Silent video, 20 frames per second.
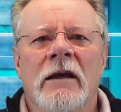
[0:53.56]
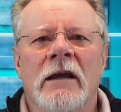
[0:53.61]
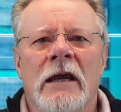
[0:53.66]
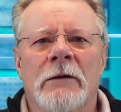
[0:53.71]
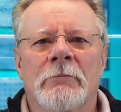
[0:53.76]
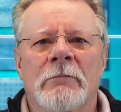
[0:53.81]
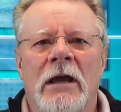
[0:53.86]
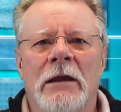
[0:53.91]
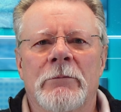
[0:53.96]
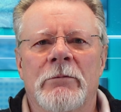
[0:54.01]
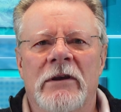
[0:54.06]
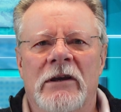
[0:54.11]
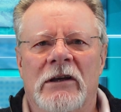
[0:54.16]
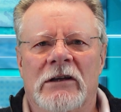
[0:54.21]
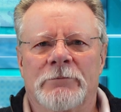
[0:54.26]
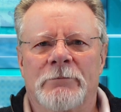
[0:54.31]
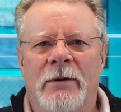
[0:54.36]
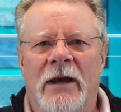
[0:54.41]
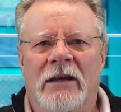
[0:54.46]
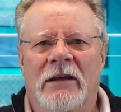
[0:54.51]
It may be
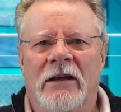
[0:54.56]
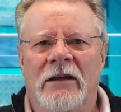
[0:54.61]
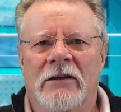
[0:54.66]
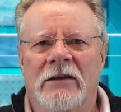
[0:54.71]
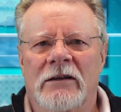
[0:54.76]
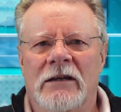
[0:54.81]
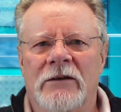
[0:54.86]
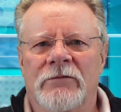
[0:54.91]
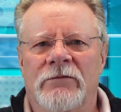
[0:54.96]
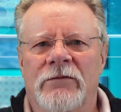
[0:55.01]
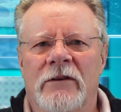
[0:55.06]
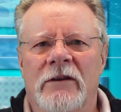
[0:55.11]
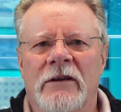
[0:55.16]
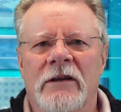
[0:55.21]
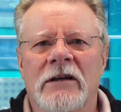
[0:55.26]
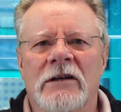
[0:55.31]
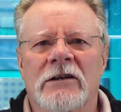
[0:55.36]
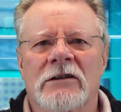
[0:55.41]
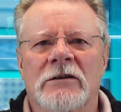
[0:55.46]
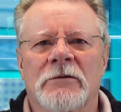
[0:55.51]
expected that if
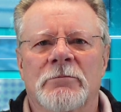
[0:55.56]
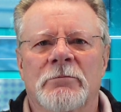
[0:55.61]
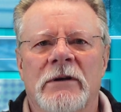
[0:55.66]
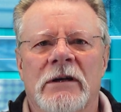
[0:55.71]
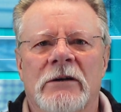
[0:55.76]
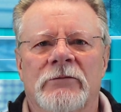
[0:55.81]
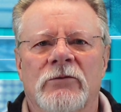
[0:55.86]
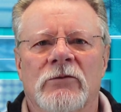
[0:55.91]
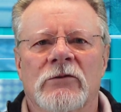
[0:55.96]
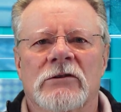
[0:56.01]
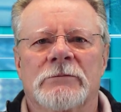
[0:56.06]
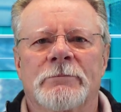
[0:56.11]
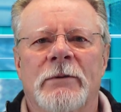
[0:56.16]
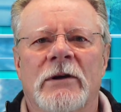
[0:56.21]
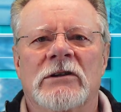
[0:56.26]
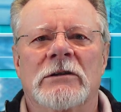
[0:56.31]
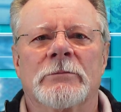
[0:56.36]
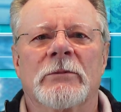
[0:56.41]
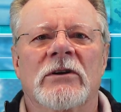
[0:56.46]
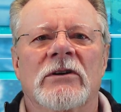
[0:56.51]
these pitiful
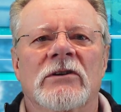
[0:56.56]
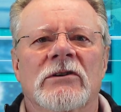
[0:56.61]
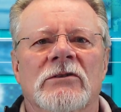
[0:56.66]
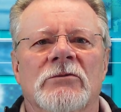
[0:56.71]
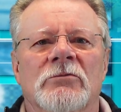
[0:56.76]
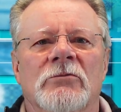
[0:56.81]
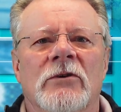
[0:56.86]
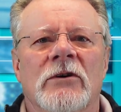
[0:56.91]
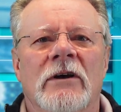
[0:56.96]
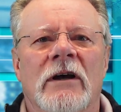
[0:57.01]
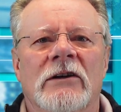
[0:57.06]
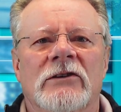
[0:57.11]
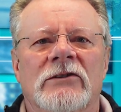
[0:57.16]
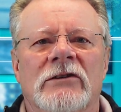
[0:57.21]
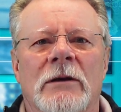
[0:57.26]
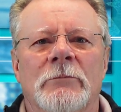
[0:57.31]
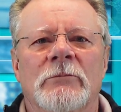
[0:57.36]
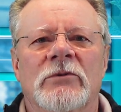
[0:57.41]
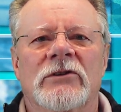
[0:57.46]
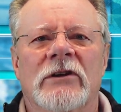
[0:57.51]
specimens were at
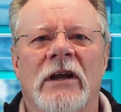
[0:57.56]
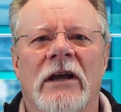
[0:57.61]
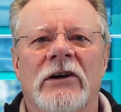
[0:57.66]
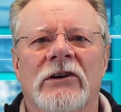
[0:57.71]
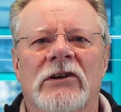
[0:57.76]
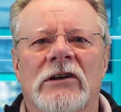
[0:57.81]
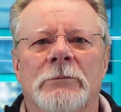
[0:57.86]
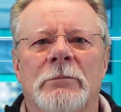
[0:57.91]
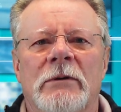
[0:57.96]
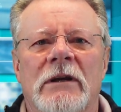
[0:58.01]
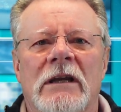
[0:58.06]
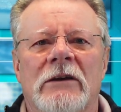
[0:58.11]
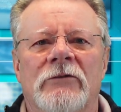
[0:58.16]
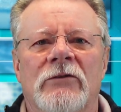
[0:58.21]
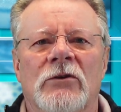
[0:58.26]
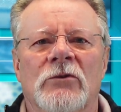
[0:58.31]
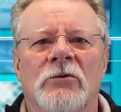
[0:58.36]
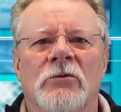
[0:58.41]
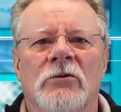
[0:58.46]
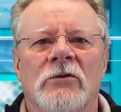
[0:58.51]
some stage to be
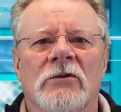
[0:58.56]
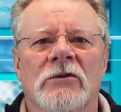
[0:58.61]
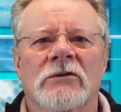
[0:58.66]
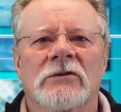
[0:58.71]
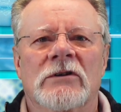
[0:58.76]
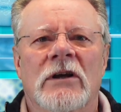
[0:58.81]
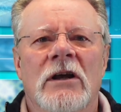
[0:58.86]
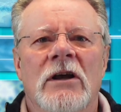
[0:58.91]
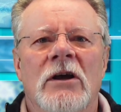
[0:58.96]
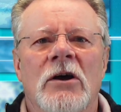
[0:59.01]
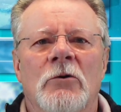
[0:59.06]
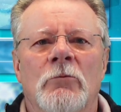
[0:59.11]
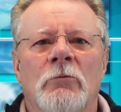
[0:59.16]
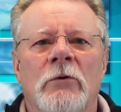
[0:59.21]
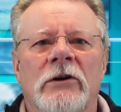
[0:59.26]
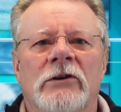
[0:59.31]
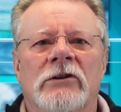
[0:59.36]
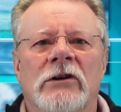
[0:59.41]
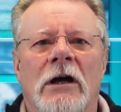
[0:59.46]
given orders which